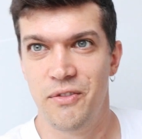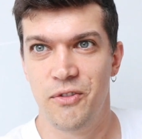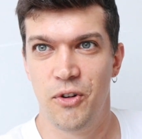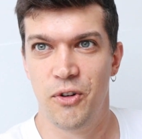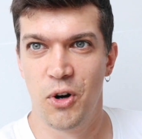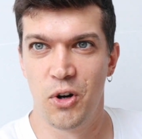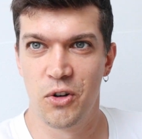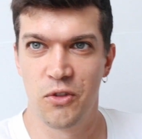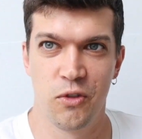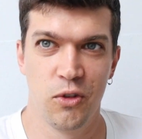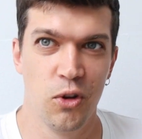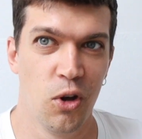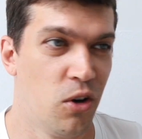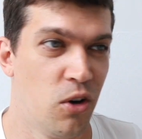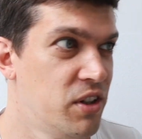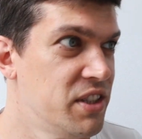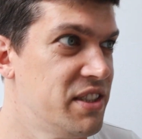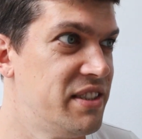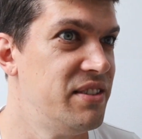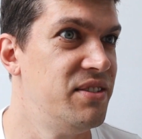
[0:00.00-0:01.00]
third
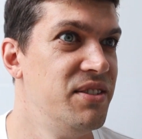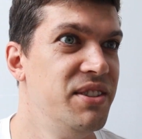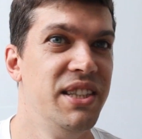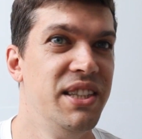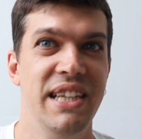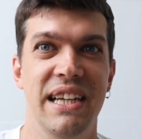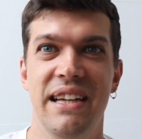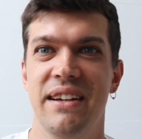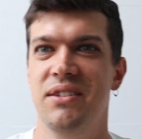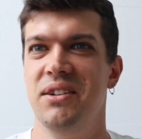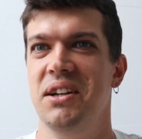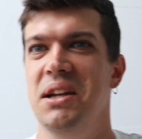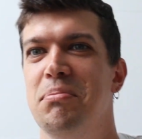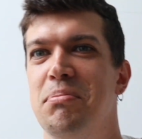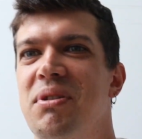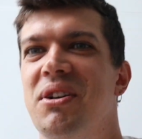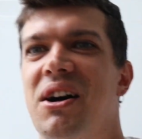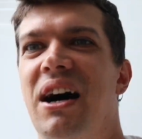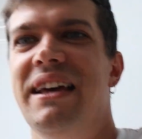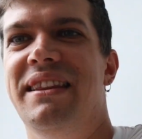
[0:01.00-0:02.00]
floor is really
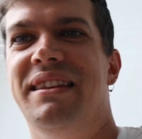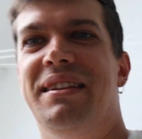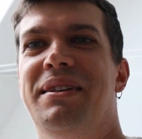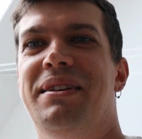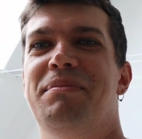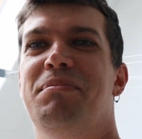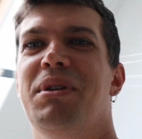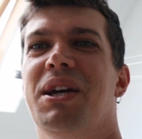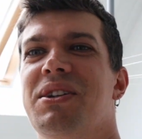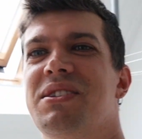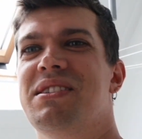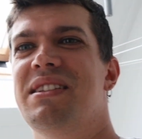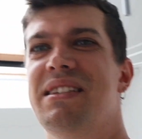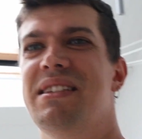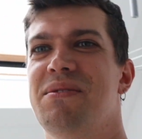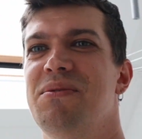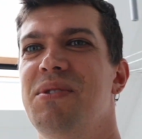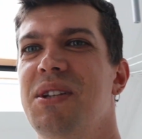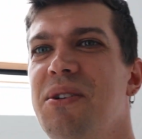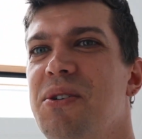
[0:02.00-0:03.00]
bright because
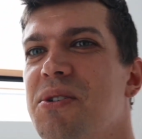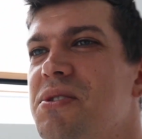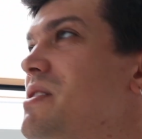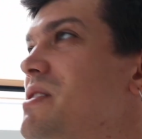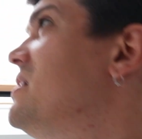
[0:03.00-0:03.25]
these windows